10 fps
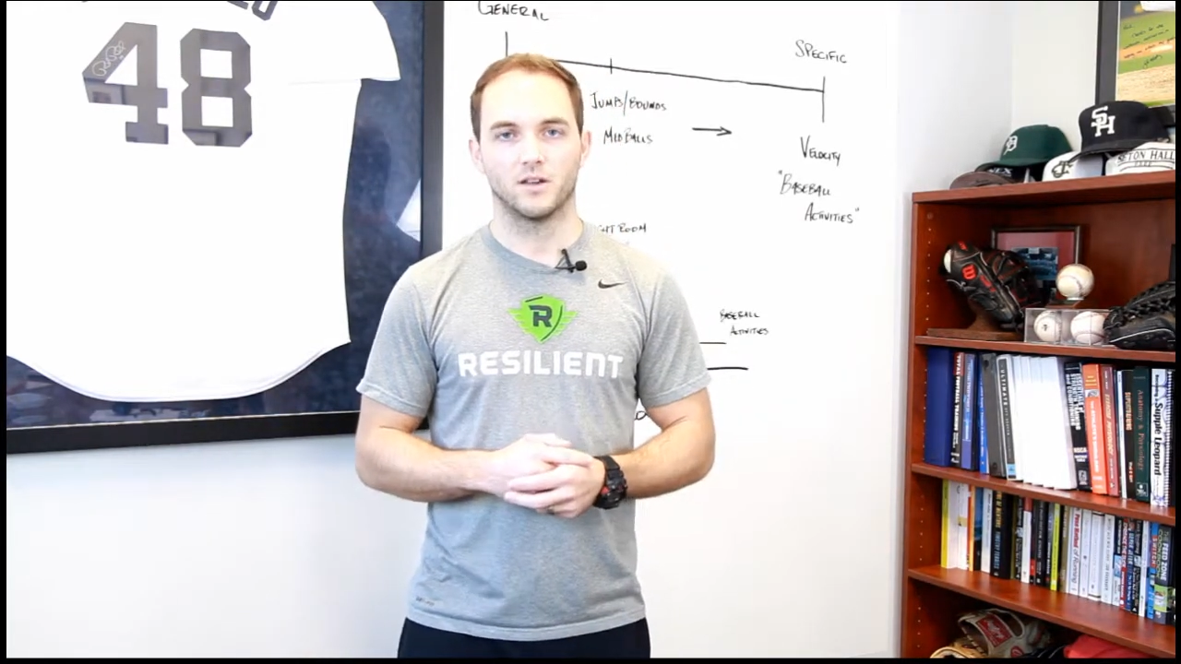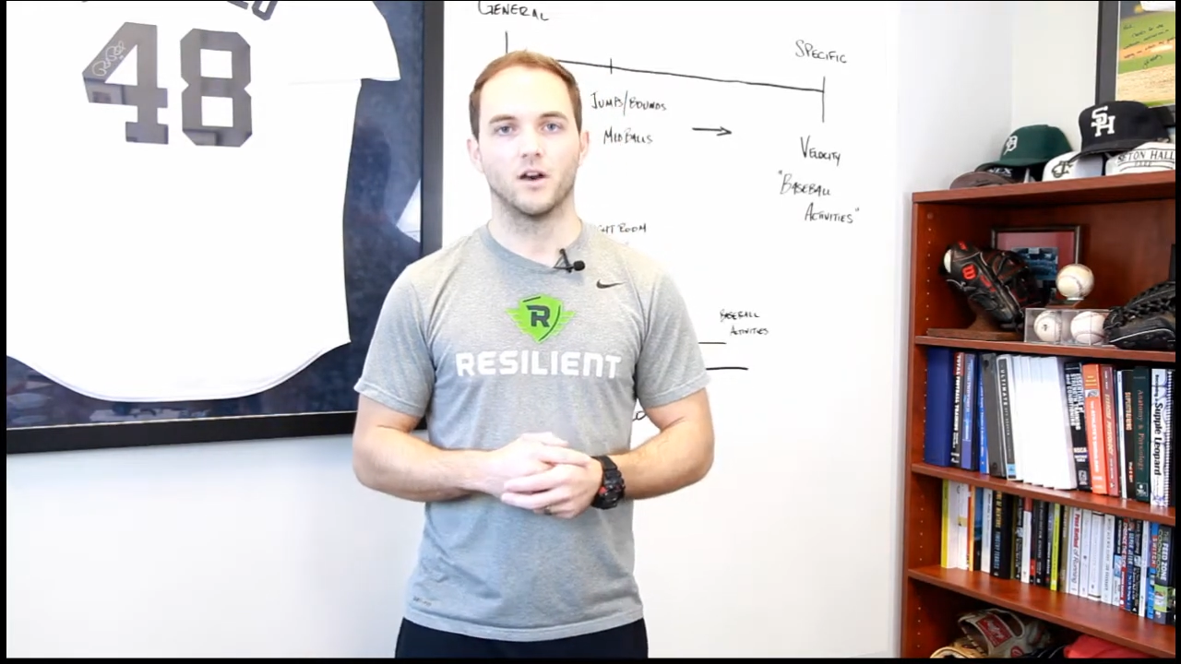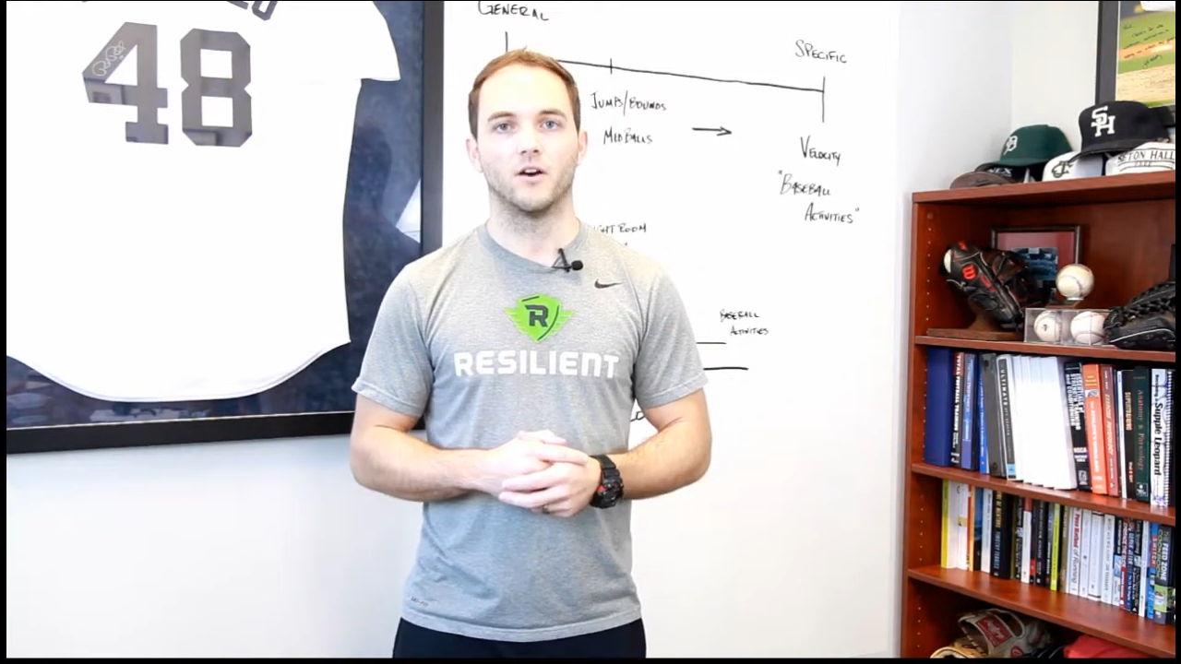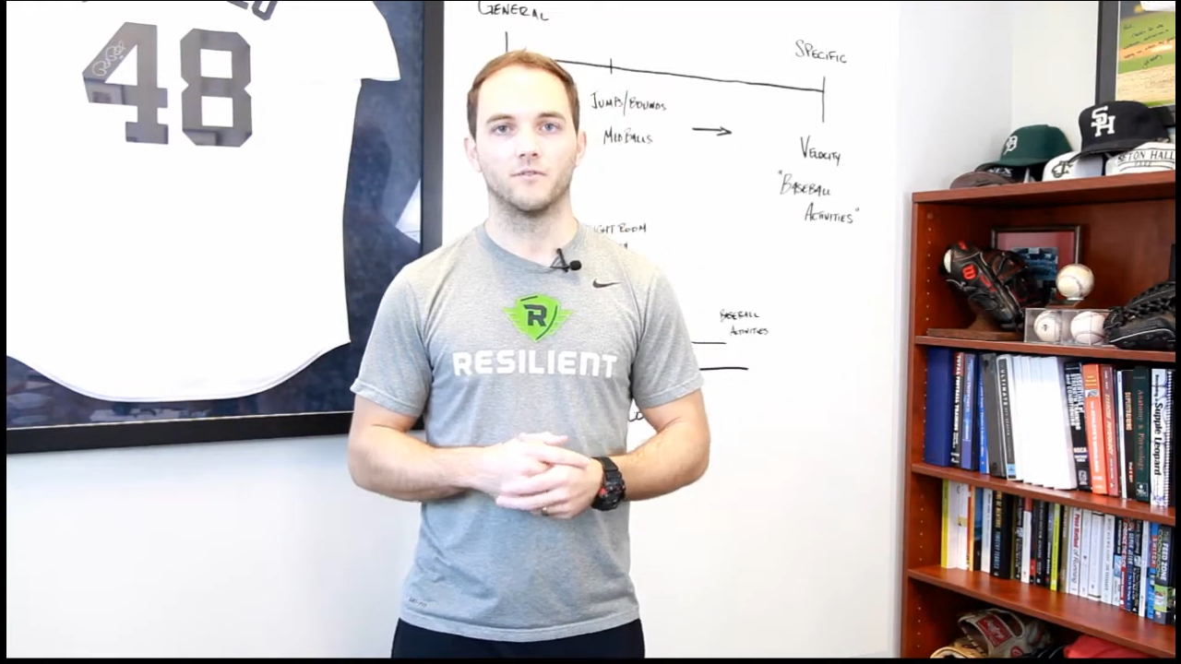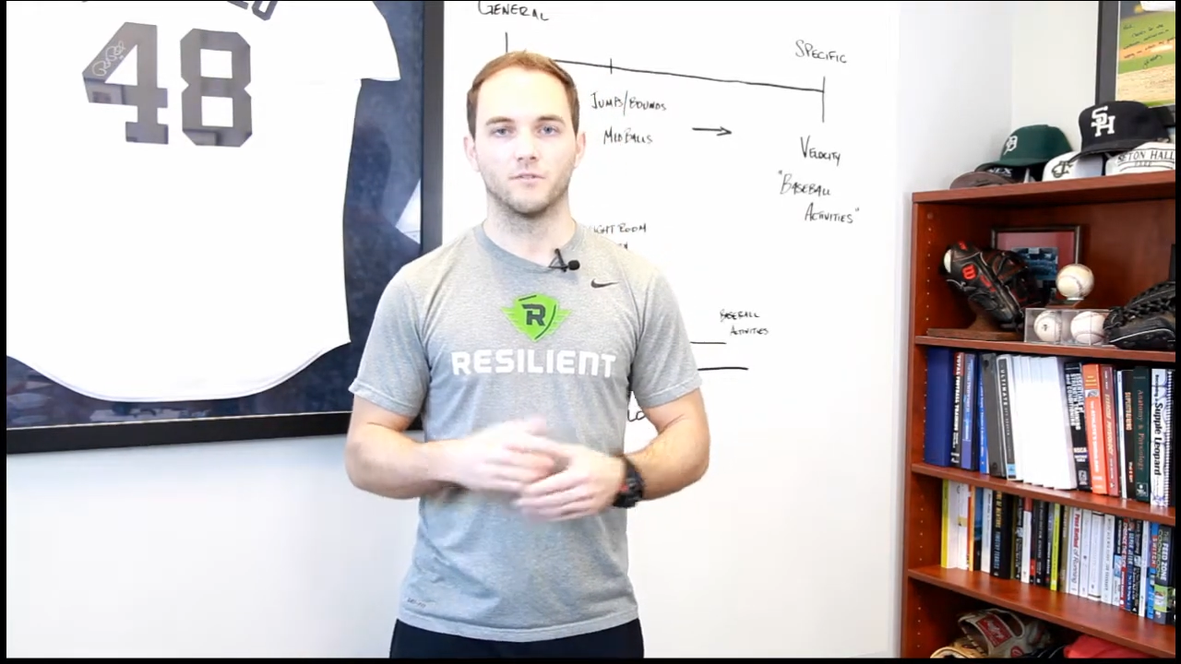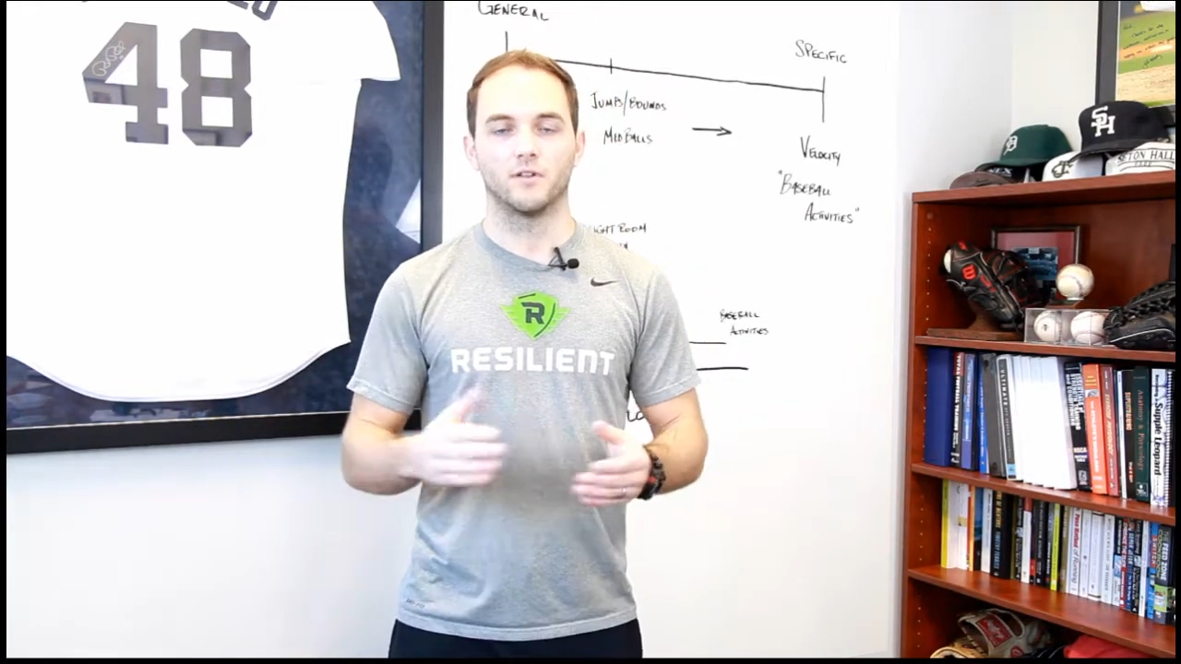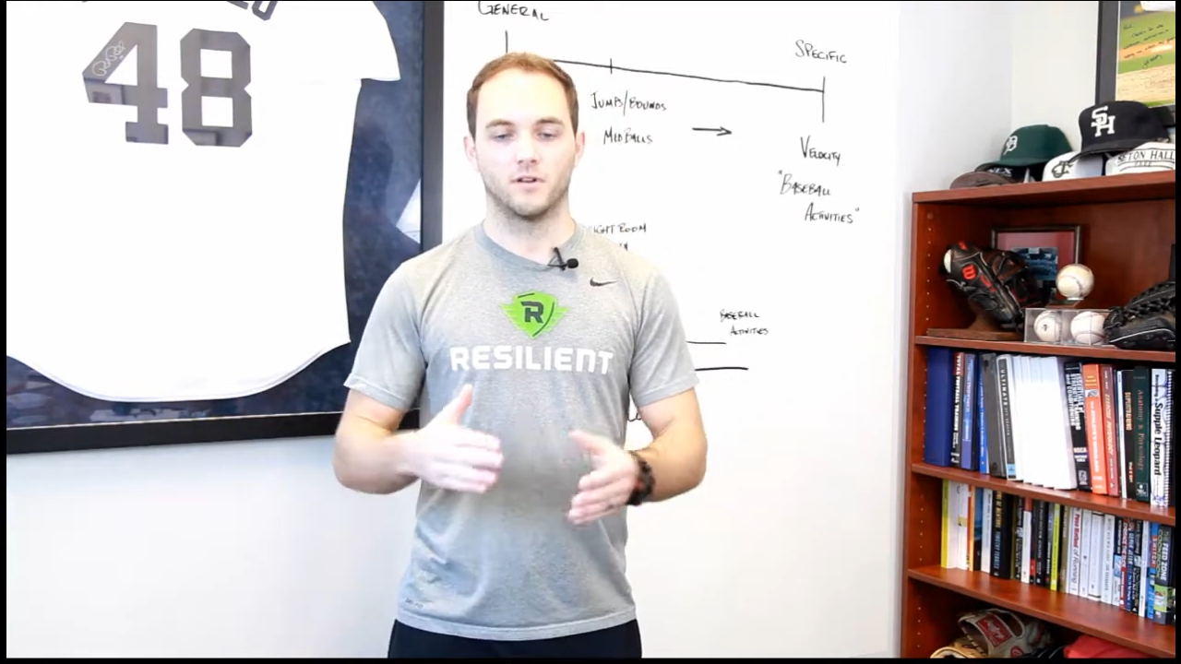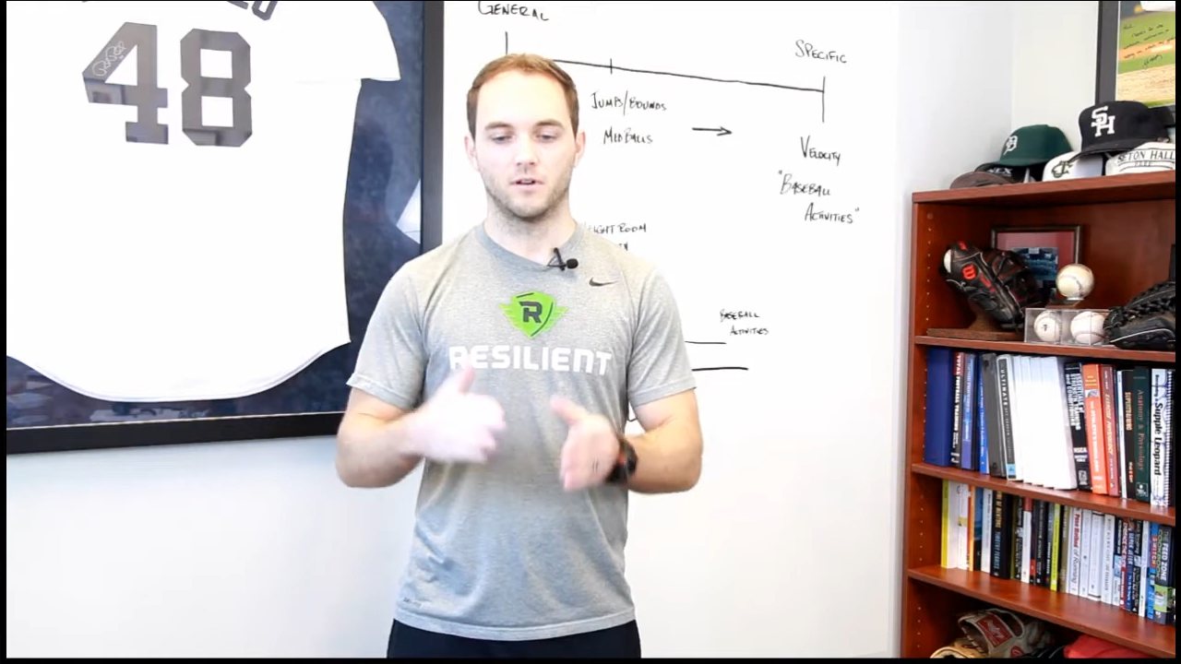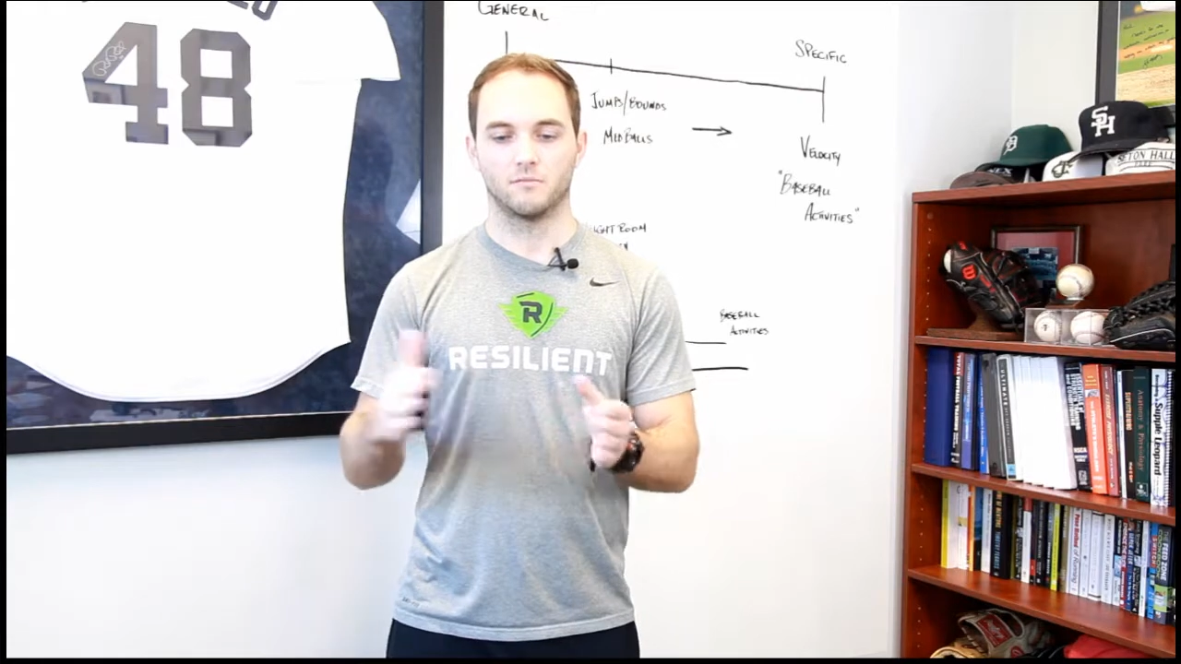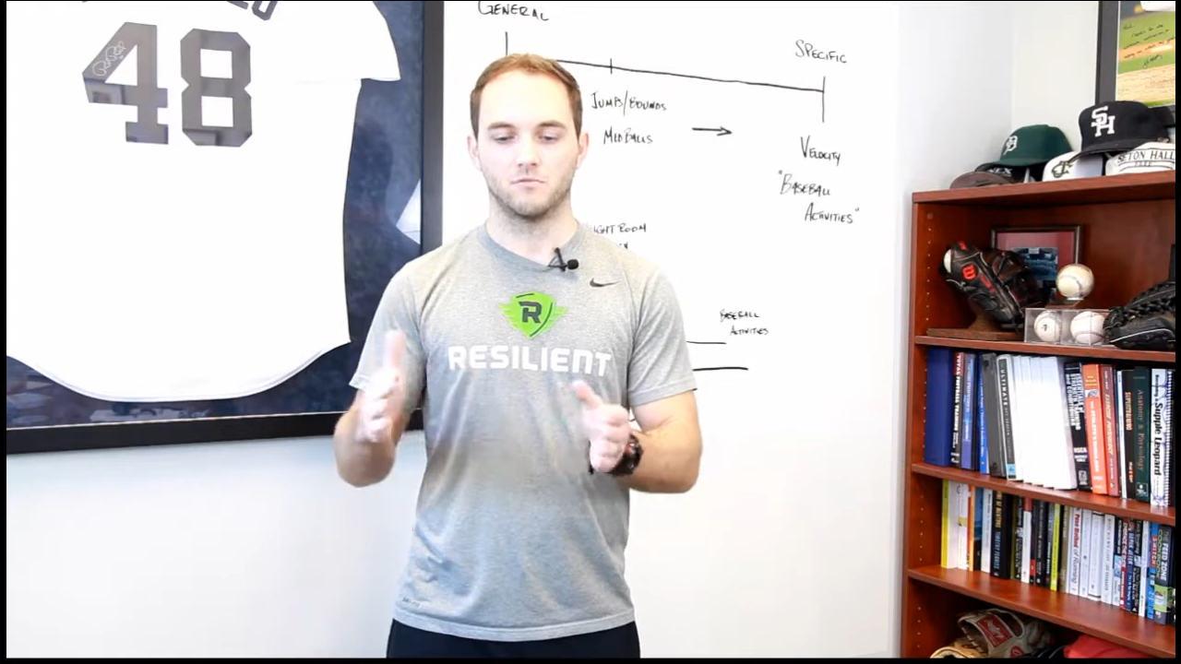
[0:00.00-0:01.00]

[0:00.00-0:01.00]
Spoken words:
of the